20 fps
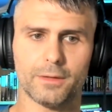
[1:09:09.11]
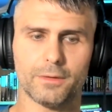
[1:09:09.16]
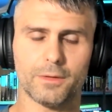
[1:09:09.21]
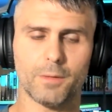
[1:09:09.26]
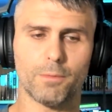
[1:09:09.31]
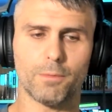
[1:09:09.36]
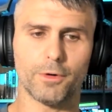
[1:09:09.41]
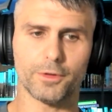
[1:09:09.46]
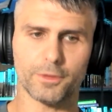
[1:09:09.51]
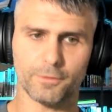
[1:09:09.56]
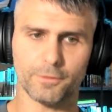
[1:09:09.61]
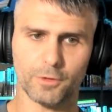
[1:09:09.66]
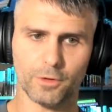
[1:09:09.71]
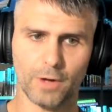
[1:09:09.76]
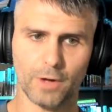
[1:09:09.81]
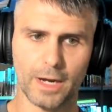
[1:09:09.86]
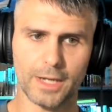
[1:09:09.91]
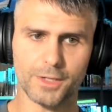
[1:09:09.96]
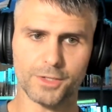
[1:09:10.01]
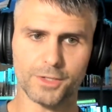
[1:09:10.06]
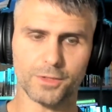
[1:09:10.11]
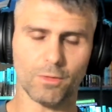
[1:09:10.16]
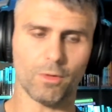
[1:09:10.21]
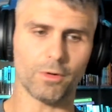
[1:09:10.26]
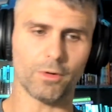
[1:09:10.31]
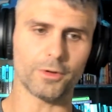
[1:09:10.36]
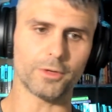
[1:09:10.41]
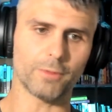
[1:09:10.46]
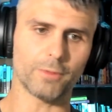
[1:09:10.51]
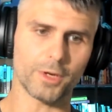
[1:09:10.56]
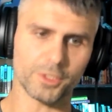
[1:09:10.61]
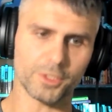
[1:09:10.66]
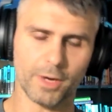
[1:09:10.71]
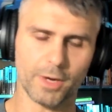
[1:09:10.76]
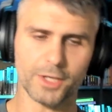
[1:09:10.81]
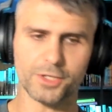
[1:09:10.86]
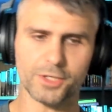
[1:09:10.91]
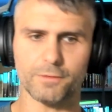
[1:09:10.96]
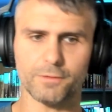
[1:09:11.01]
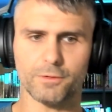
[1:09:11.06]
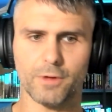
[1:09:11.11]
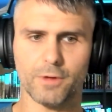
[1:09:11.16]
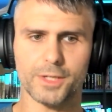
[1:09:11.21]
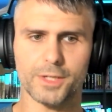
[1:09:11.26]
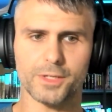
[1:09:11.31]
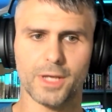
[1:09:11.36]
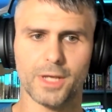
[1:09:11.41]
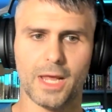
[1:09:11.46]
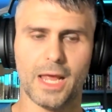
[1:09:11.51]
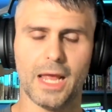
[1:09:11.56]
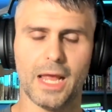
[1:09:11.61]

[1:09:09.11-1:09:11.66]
the birth of Christ or the resurrection of Christ.